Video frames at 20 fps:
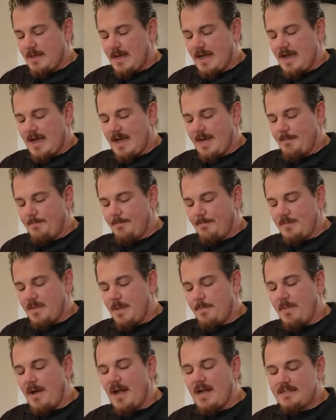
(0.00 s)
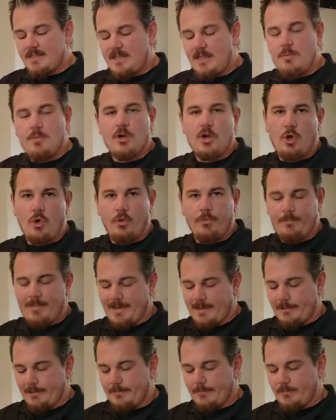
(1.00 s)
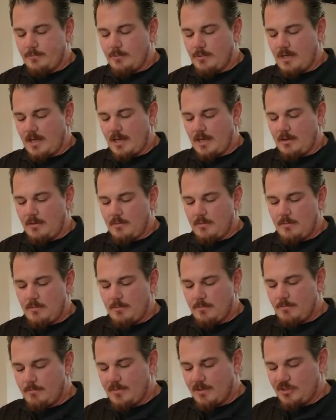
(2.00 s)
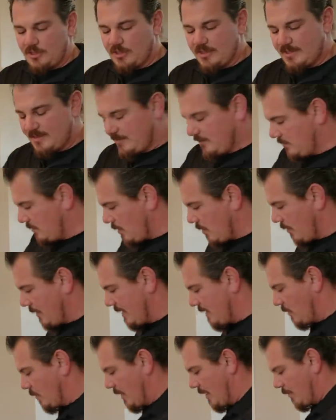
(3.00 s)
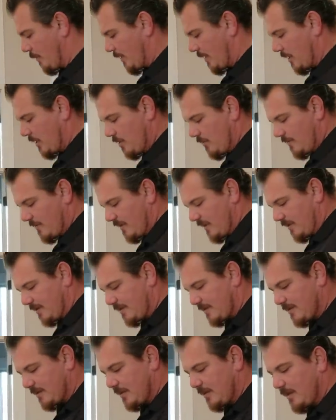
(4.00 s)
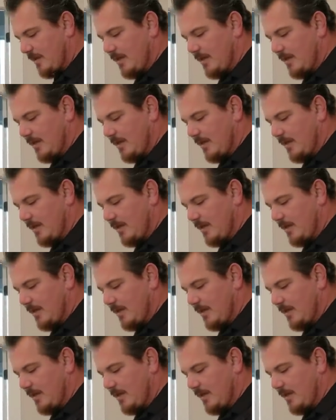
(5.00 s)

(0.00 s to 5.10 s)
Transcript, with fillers: Epoxy would hold better, okay? But just knowing the way we're going to use this,